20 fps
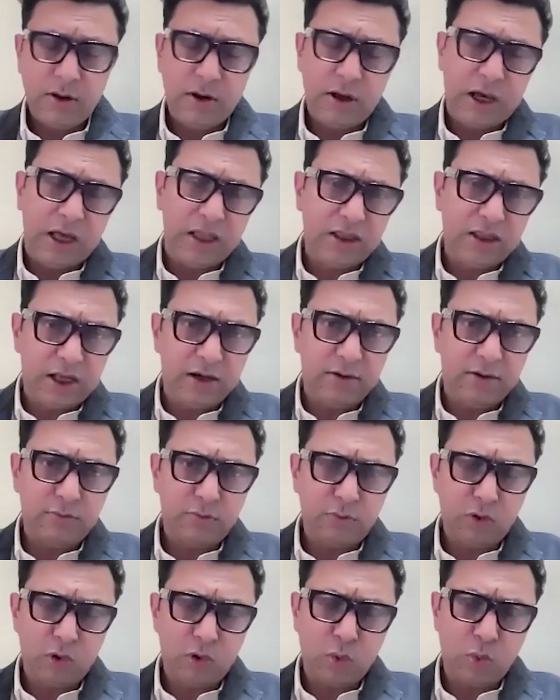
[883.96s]
And then
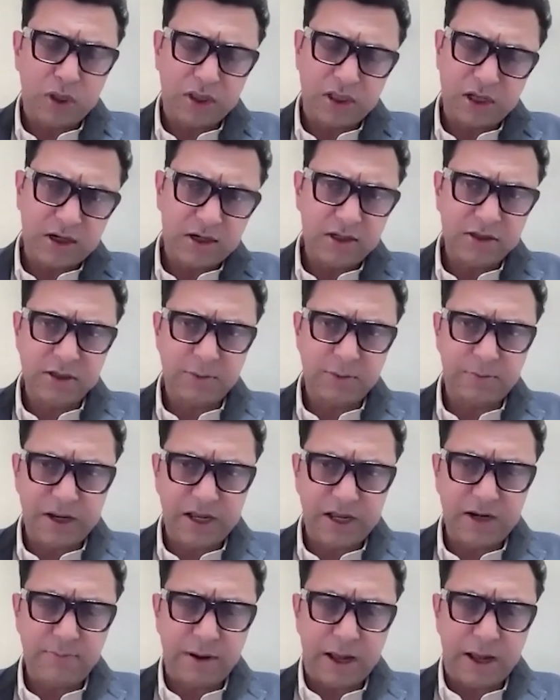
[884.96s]
whether it is a
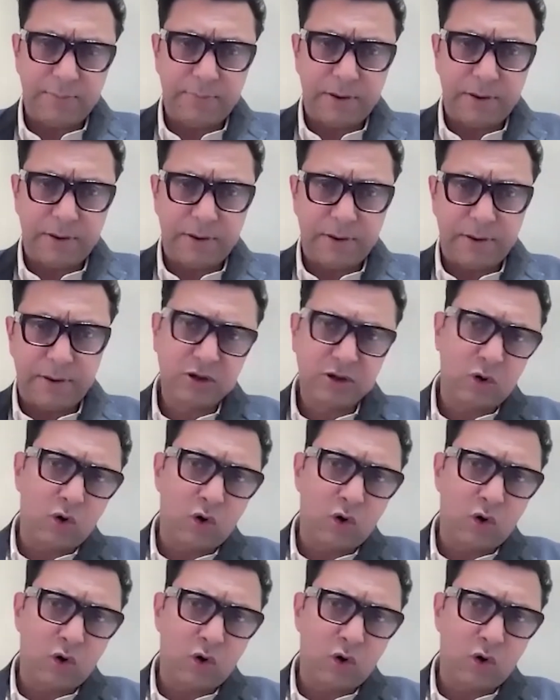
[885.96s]
plain bypass